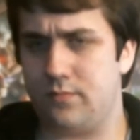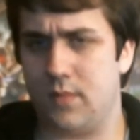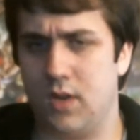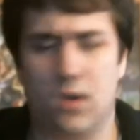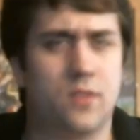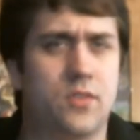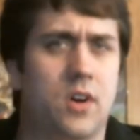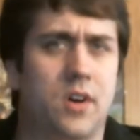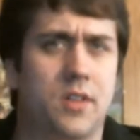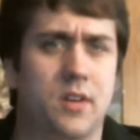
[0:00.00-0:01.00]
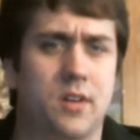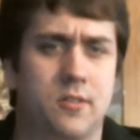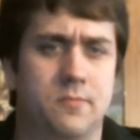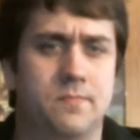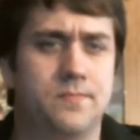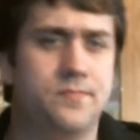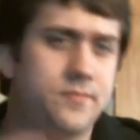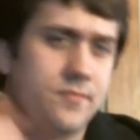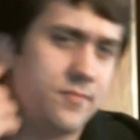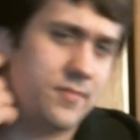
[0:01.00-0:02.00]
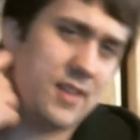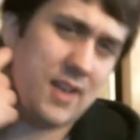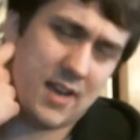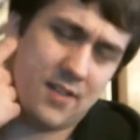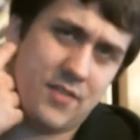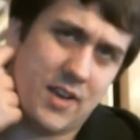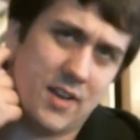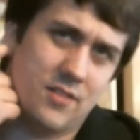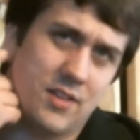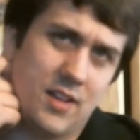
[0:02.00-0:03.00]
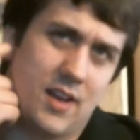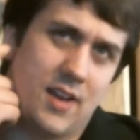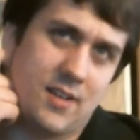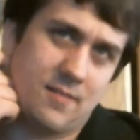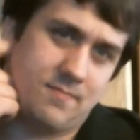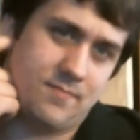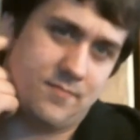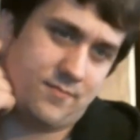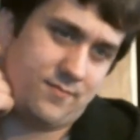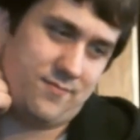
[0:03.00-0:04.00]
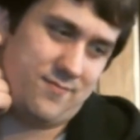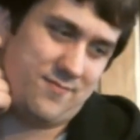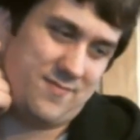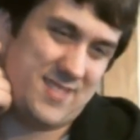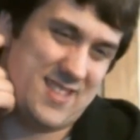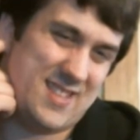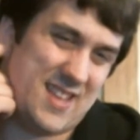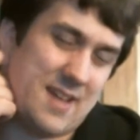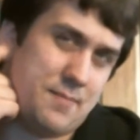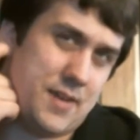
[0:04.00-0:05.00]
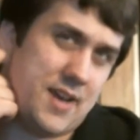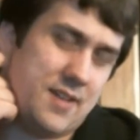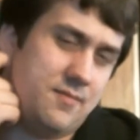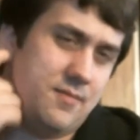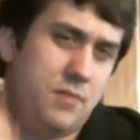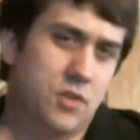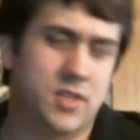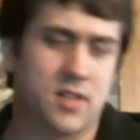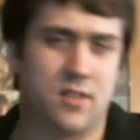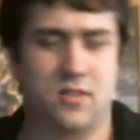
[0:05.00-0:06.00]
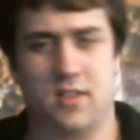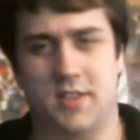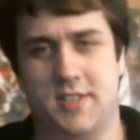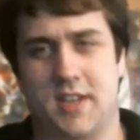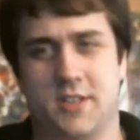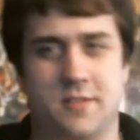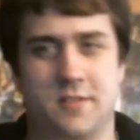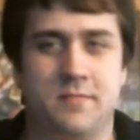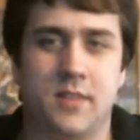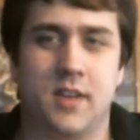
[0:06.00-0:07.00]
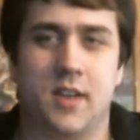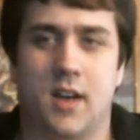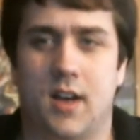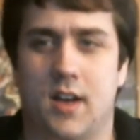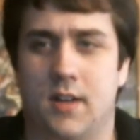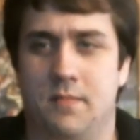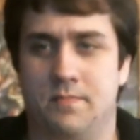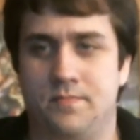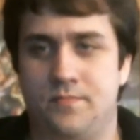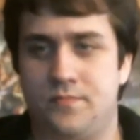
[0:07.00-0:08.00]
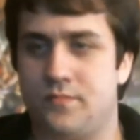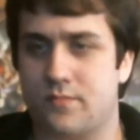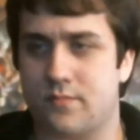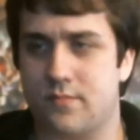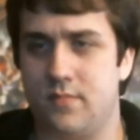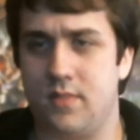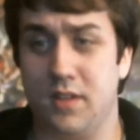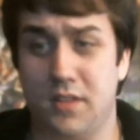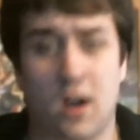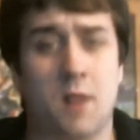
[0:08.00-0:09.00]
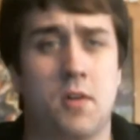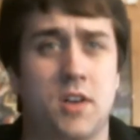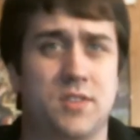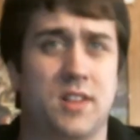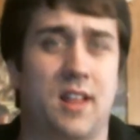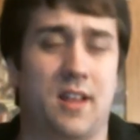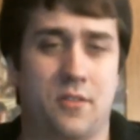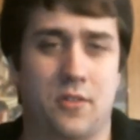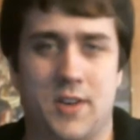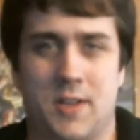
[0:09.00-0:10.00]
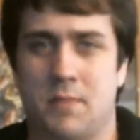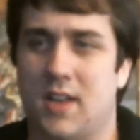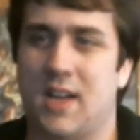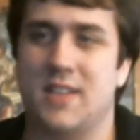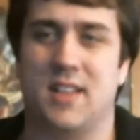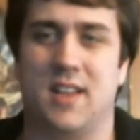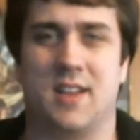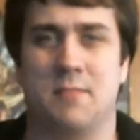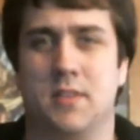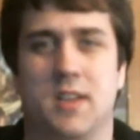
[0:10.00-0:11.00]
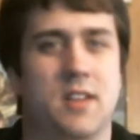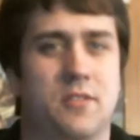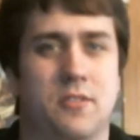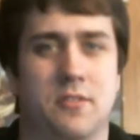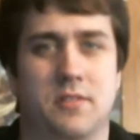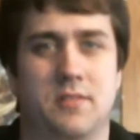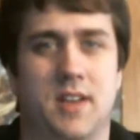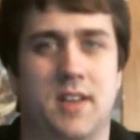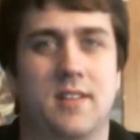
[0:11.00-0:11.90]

Overall, though, I don't find it really, like, that bad, most of the localization. There are points where they, like, ruined it, but it hasn't, like, completely ruined, like,